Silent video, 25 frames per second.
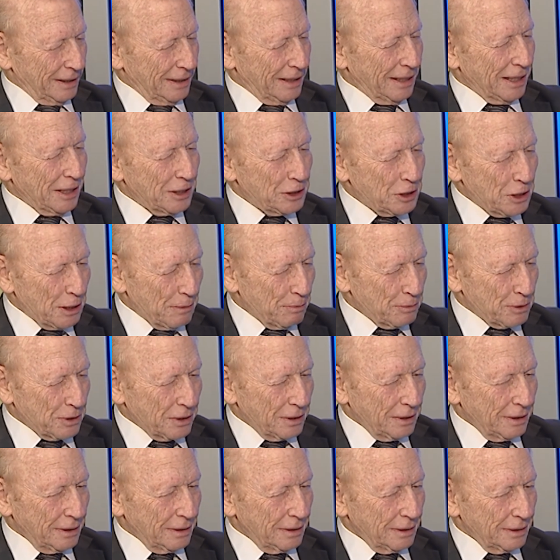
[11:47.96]

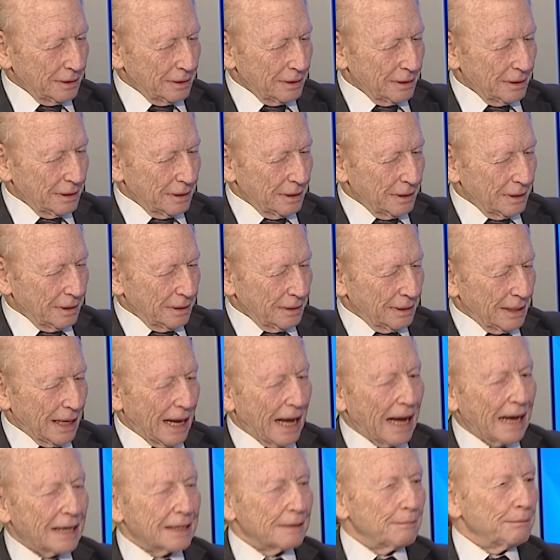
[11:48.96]
Egyptian,
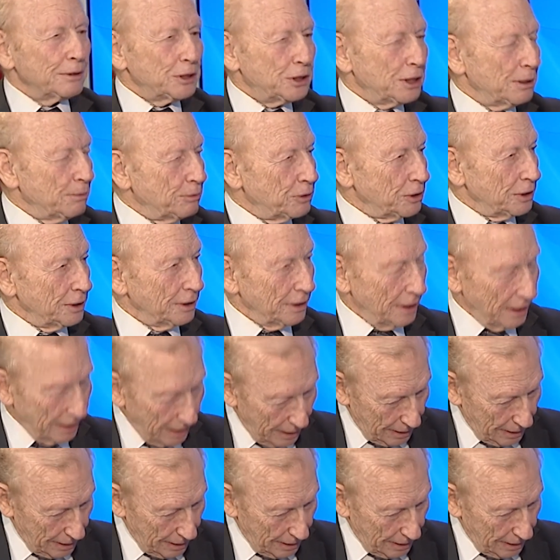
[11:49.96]
the Arab Egyptian,